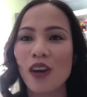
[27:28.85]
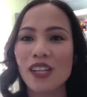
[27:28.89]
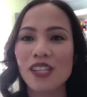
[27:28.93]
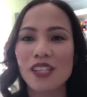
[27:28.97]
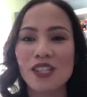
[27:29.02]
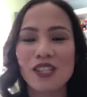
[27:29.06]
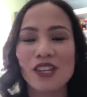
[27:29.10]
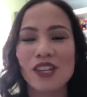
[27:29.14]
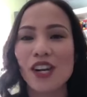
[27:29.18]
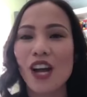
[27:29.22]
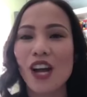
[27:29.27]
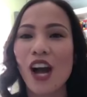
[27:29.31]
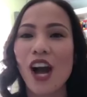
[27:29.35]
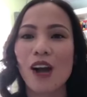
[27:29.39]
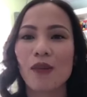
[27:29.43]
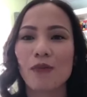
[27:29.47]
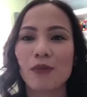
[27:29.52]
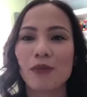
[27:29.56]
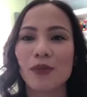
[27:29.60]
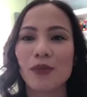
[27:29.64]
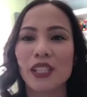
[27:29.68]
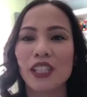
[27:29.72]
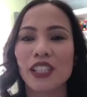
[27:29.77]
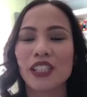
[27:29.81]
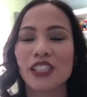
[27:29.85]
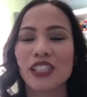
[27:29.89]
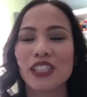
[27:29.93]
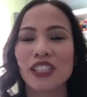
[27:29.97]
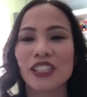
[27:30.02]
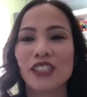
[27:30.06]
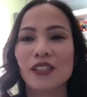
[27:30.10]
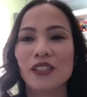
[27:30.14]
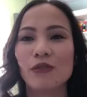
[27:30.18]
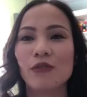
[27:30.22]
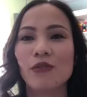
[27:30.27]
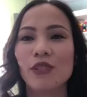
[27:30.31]
Like, what do you
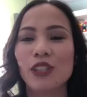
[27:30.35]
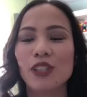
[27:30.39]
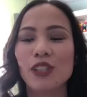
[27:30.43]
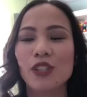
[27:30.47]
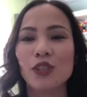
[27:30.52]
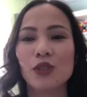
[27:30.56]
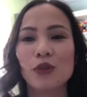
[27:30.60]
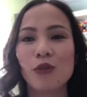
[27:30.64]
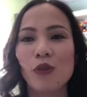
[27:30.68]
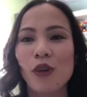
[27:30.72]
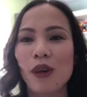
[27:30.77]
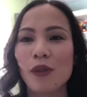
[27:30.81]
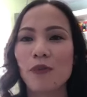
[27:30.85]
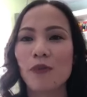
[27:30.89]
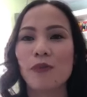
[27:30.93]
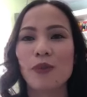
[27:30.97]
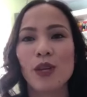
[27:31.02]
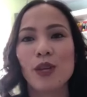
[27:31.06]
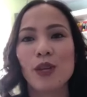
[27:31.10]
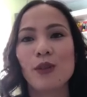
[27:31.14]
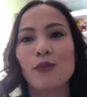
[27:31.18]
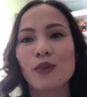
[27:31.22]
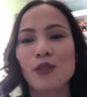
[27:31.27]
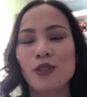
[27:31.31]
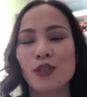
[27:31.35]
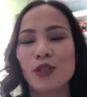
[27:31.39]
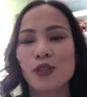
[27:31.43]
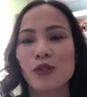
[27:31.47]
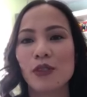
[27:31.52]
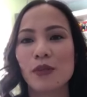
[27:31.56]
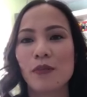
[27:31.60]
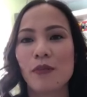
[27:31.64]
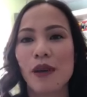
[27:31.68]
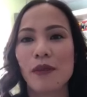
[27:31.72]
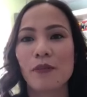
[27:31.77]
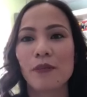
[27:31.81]
want to accomplish? What do you want
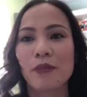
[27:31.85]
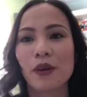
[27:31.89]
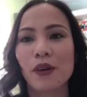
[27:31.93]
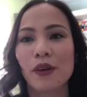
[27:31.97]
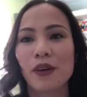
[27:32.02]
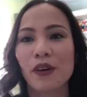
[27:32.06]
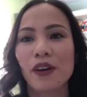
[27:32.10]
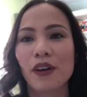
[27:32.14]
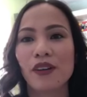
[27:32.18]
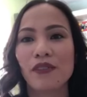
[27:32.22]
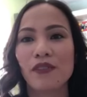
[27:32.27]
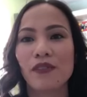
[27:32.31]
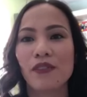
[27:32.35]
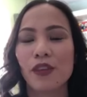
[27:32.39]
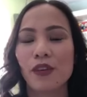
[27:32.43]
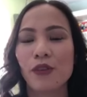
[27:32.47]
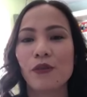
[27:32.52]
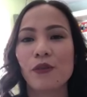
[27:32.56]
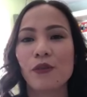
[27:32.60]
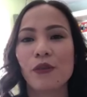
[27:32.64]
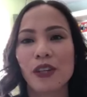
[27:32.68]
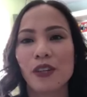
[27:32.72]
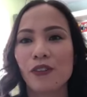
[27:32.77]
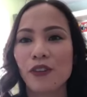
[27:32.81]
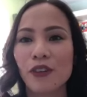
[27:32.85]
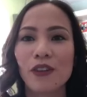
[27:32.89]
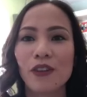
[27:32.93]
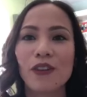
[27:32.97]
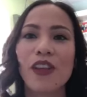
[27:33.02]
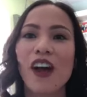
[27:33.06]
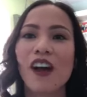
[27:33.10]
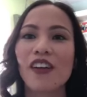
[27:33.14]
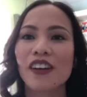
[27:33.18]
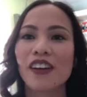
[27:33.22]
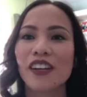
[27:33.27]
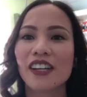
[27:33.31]
people to remember of you
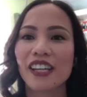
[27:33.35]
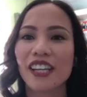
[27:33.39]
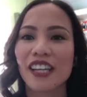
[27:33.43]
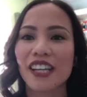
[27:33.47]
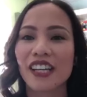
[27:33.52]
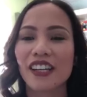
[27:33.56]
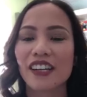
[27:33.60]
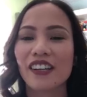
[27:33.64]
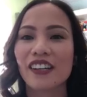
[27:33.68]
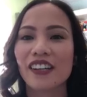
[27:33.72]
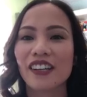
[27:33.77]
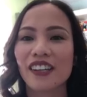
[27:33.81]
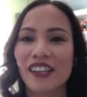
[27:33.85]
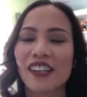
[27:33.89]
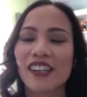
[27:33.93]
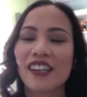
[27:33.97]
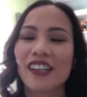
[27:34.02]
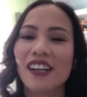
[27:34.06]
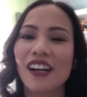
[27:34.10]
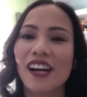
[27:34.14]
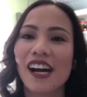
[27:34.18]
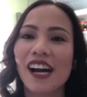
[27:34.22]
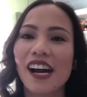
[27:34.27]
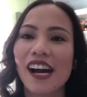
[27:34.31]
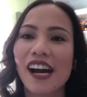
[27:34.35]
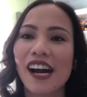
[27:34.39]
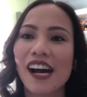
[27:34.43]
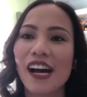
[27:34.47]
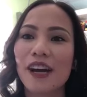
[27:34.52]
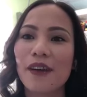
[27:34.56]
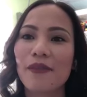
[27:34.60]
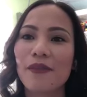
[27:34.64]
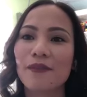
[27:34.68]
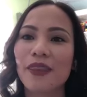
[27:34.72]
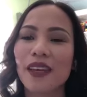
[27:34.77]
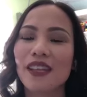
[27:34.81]
when you're no longer here?
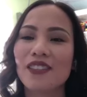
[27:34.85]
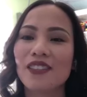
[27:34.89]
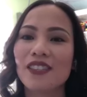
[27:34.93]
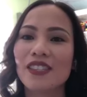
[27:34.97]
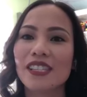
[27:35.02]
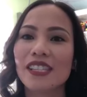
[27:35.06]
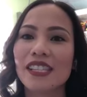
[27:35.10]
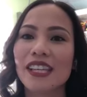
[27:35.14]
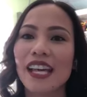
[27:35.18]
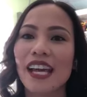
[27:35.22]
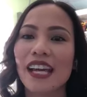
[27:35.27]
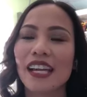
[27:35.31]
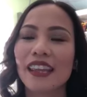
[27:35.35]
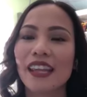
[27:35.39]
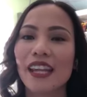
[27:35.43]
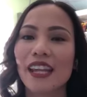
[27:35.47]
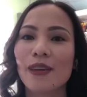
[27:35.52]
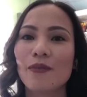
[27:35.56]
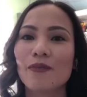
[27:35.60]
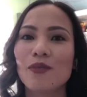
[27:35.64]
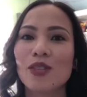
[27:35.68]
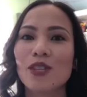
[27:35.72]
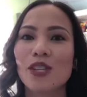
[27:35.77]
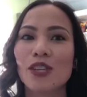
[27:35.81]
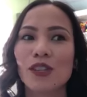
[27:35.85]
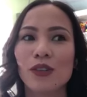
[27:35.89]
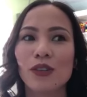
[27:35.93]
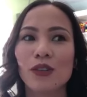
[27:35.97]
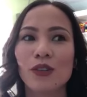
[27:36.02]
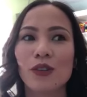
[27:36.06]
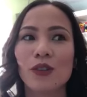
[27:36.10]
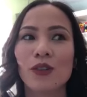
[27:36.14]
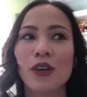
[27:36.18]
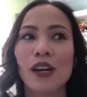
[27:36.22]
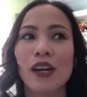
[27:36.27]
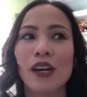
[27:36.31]
Um, and just get them
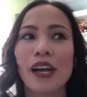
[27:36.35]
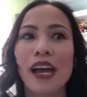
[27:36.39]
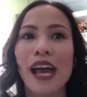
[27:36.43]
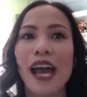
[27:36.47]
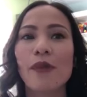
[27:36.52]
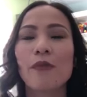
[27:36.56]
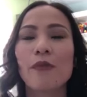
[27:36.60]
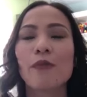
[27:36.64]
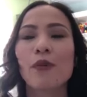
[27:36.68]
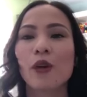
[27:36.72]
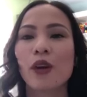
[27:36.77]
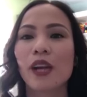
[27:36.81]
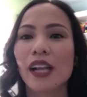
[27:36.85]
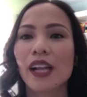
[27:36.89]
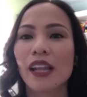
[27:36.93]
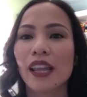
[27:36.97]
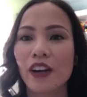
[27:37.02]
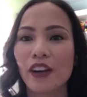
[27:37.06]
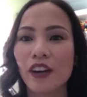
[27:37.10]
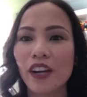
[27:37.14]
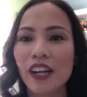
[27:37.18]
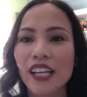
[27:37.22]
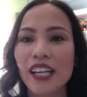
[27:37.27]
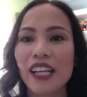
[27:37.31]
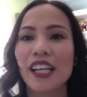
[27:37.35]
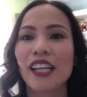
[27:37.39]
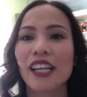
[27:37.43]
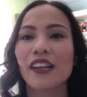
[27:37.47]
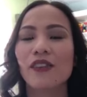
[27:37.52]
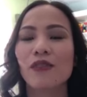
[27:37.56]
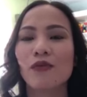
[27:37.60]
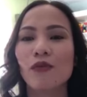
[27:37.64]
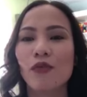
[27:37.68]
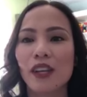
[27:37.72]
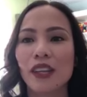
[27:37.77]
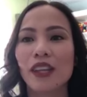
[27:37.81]
to have more
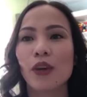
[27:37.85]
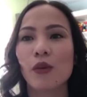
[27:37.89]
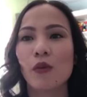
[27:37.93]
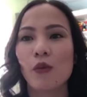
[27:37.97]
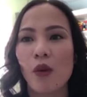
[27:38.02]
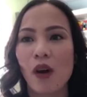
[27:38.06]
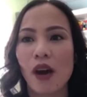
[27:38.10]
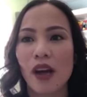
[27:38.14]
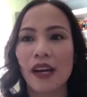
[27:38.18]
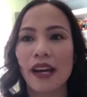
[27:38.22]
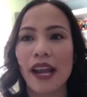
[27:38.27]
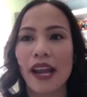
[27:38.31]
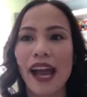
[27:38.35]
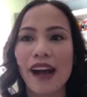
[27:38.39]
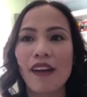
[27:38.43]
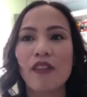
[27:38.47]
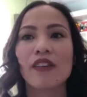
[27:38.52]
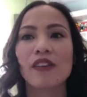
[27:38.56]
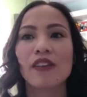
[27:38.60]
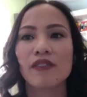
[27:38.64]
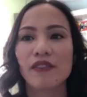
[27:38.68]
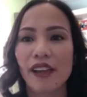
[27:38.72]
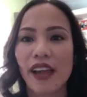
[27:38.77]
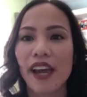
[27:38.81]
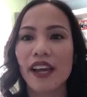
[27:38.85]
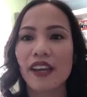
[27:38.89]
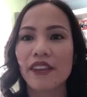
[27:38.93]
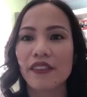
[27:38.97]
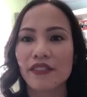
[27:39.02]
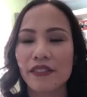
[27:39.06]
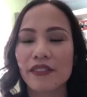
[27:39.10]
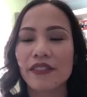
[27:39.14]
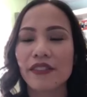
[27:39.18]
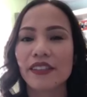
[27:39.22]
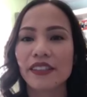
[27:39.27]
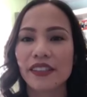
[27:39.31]
clarity of what they want out of
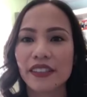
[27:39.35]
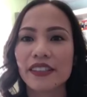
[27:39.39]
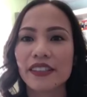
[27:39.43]
life.